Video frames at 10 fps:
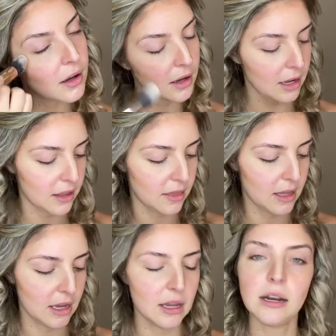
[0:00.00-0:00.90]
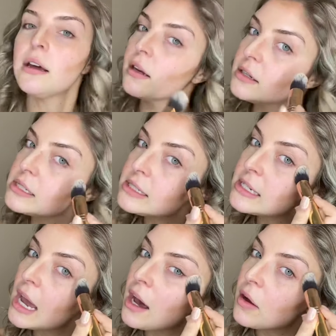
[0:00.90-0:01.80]
and then
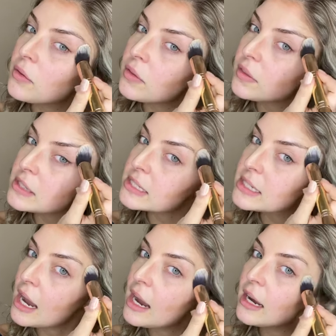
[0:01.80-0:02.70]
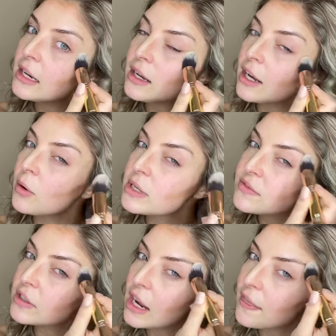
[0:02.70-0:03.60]
down the side. I always
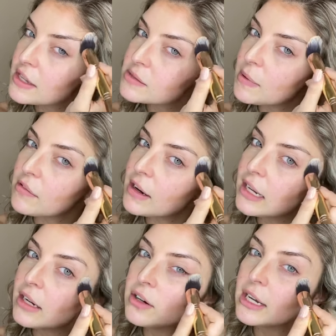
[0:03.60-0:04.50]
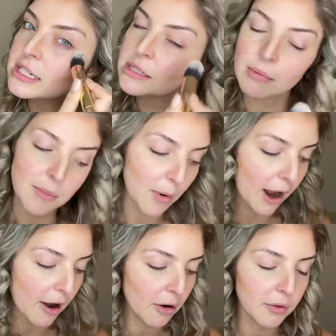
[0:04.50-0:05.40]
forget this bit right here next to my
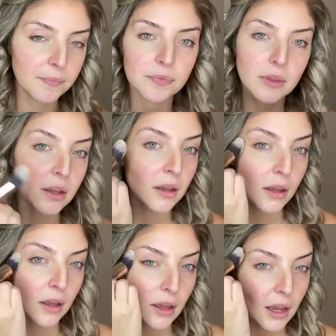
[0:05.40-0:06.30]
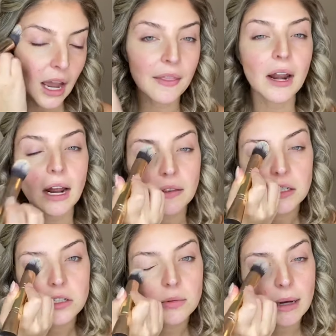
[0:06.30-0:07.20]
brow. And then I like
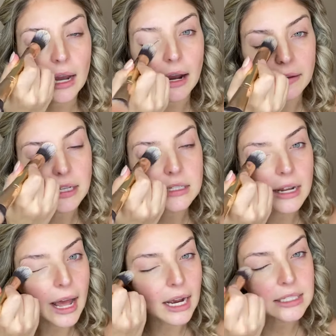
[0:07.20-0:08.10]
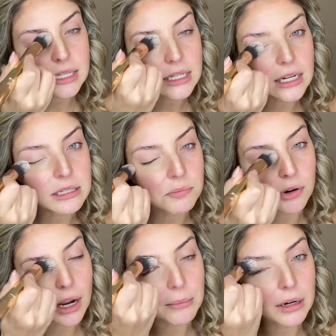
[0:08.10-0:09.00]
to do my eyelids. It acts as a nice
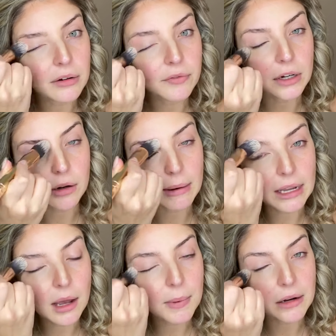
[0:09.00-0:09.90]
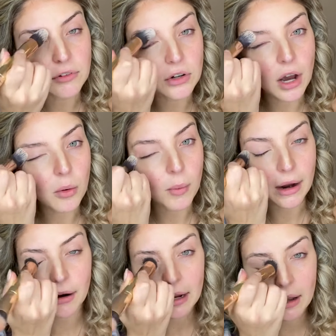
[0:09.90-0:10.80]
primer for your makeup. And if you're not
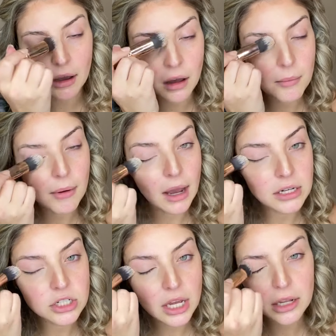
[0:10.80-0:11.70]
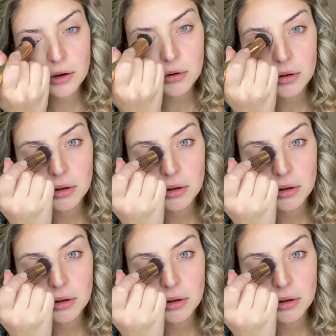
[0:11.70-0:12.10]
wearing eyeshadow,